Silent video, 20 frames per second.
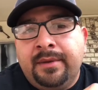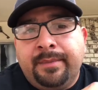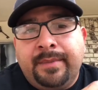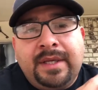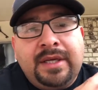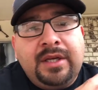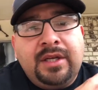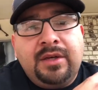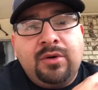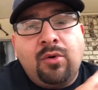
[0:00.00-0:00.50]

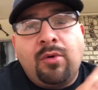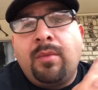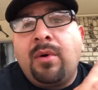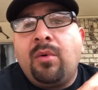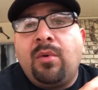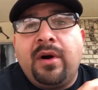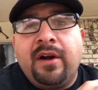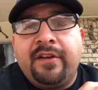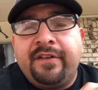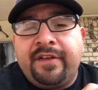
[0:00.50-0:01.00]
me nor
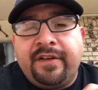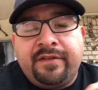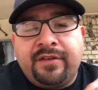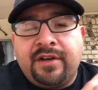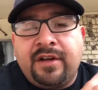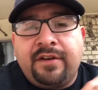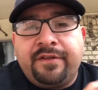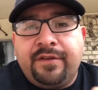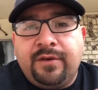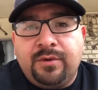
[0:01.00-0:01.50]
my wife
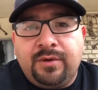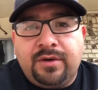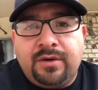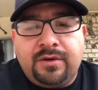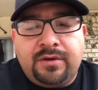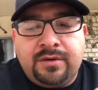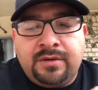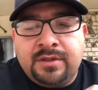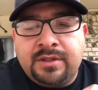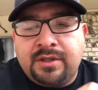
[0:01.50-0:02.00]
ever got a phone
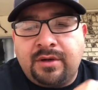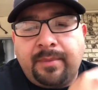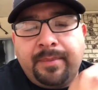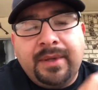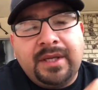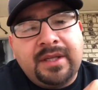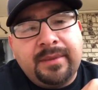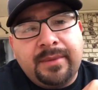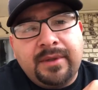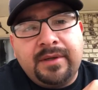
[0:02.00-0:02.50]
call. So I
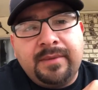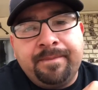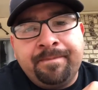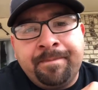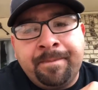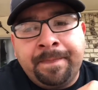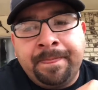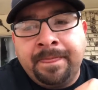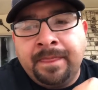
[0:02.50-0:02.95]
picked him up.